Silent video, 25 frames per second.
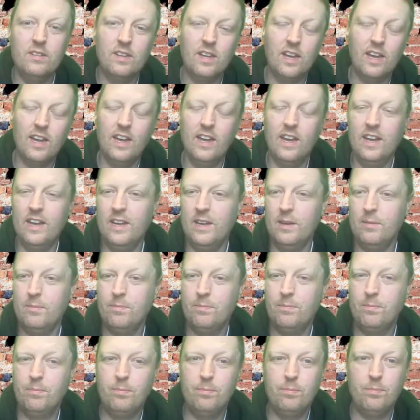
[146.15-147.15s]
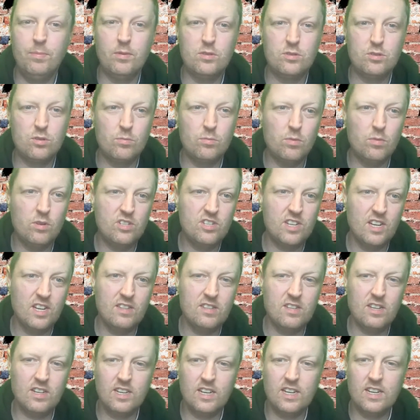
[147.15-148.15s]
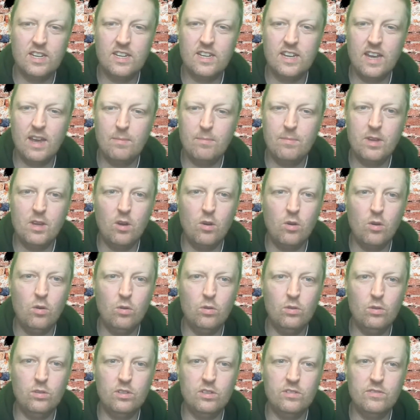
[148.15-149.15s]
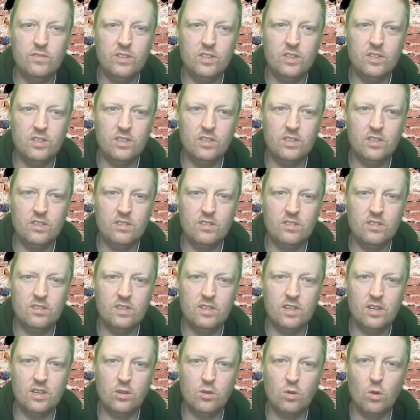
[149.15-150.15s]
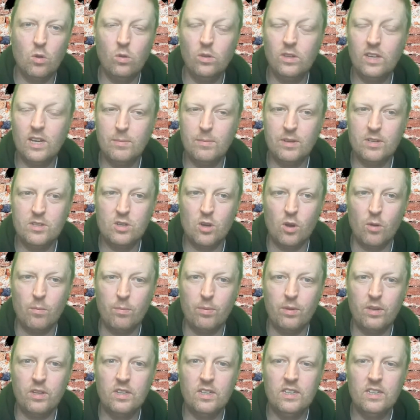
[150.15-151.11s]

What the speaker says: But someone said they could get me a hold of a goalkeeper top.